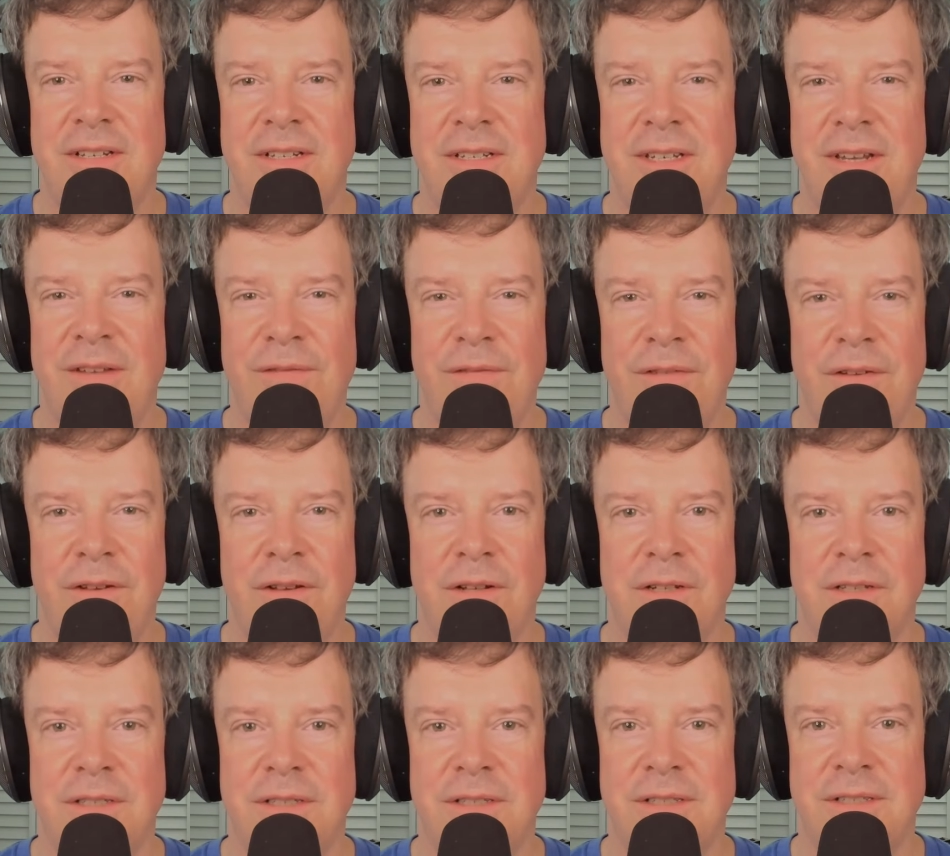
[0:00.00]

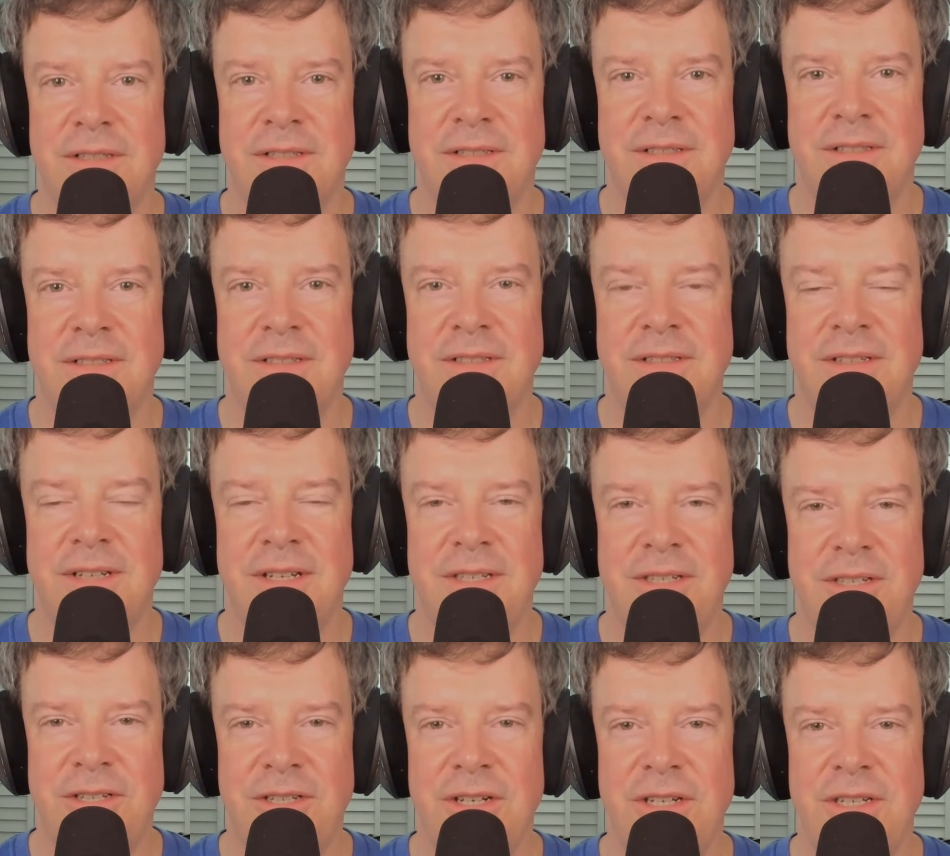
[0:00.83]
difficult.
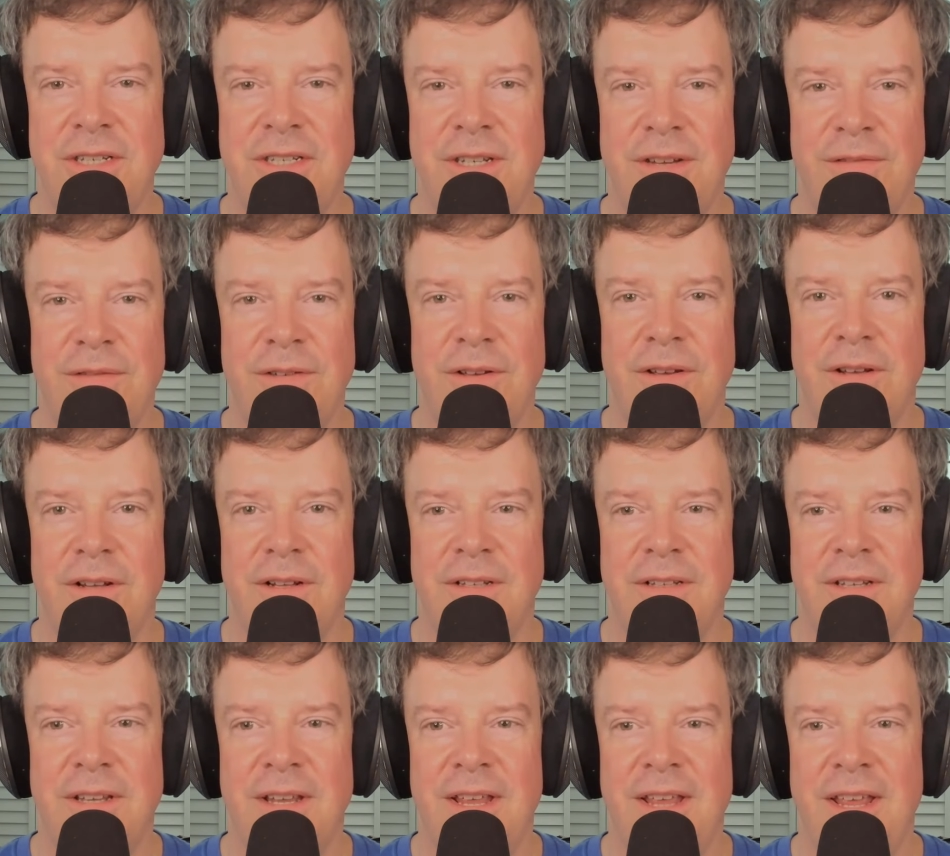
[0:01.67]
It's just
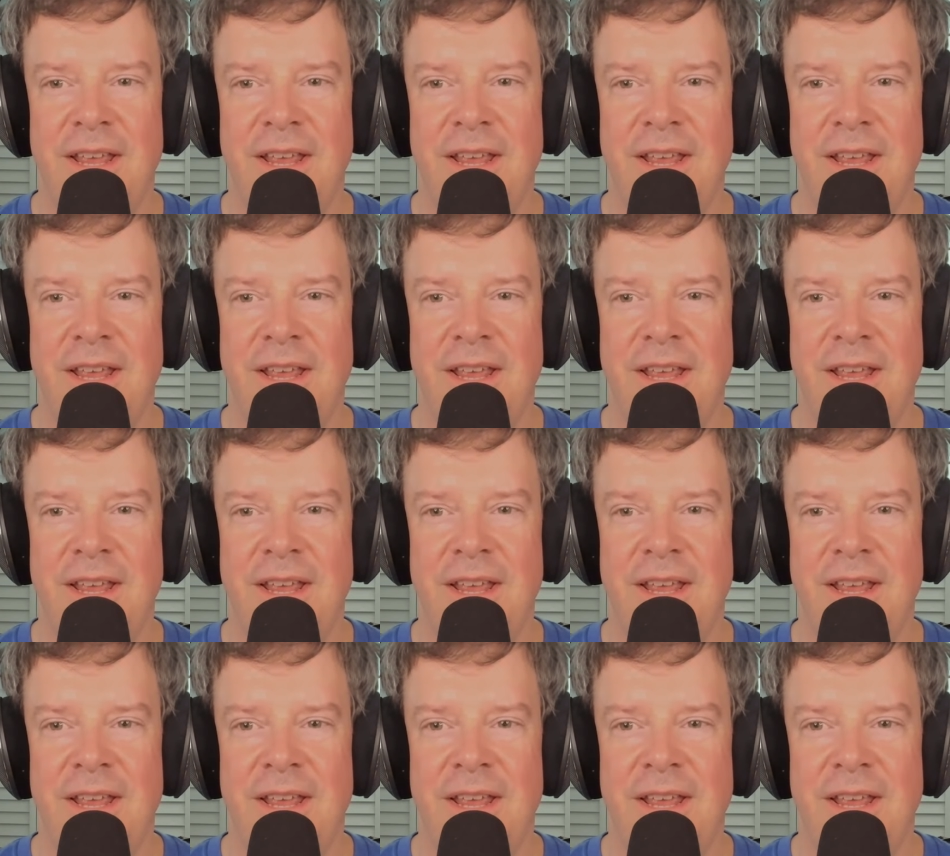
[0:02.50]
difficult.